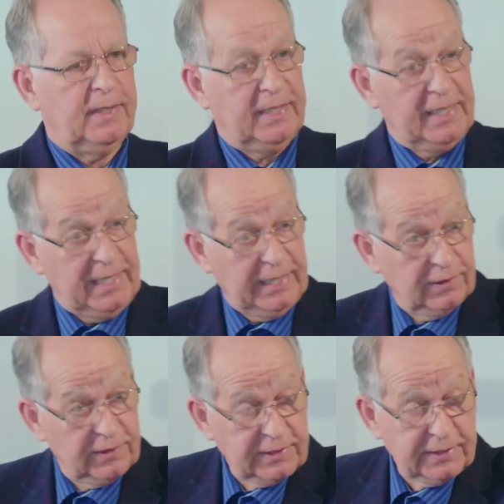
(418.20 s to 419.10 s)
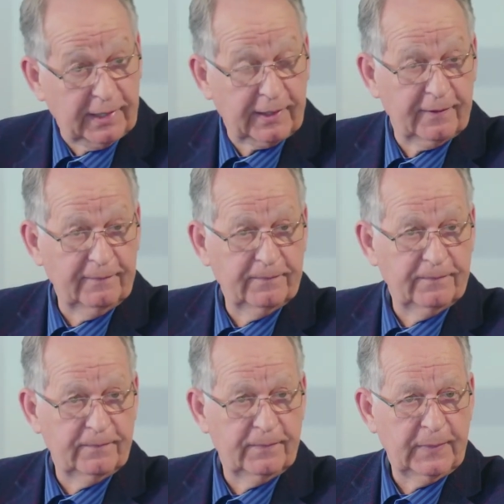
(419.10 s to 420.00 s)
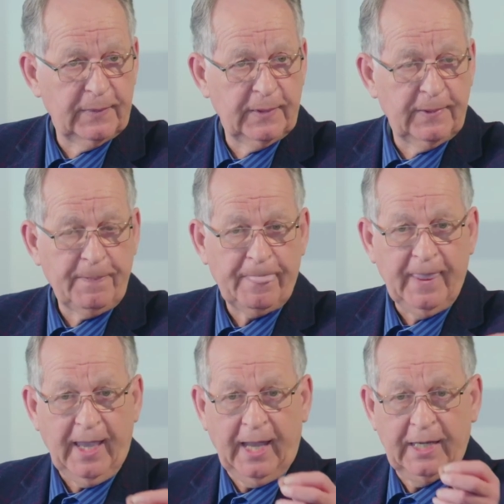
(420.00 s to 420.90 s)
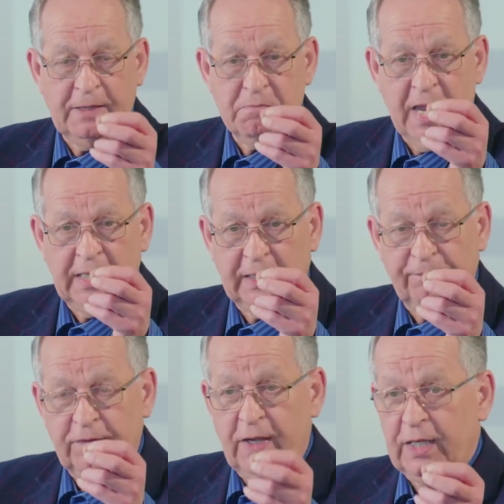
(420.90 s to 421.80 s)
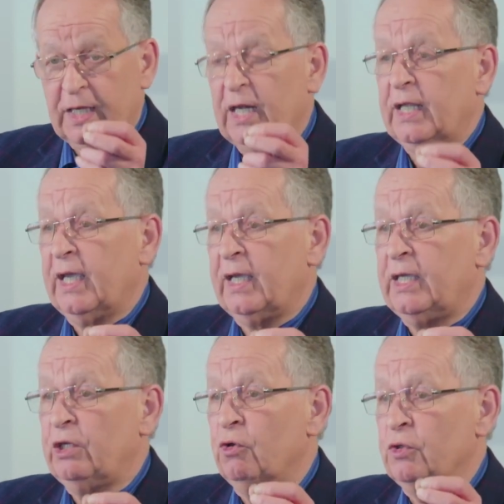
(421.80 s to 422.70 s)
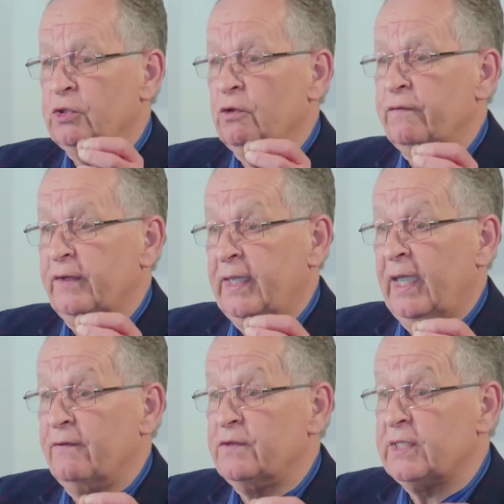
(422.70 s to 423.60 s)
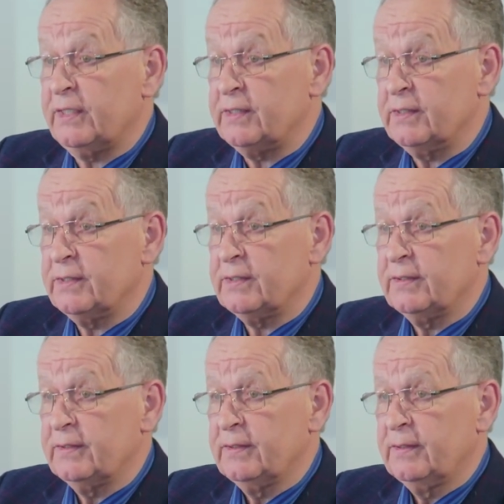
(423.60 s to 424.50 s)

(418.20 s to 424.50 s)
he healed the sick. And he made it very clear he also forgave sins